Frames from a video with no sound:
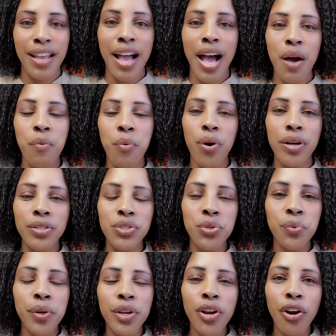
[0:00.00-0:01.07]
I want
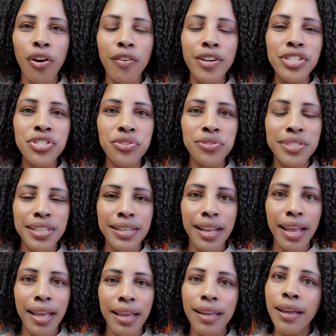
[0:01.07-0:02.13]
to encourage you
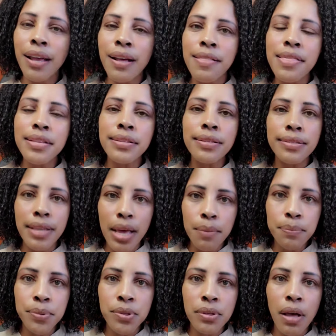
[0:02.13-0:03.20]
today the
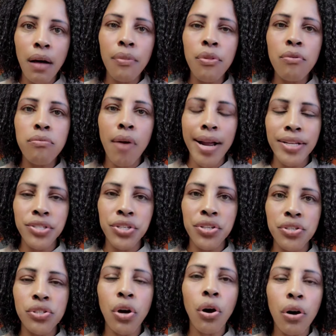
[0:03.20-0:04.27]
steps of the
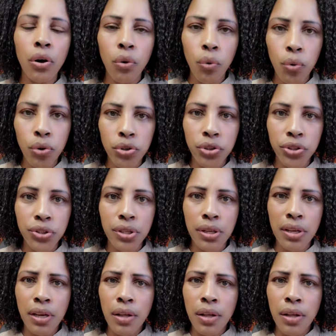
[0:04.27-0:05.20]
righteous are ordered.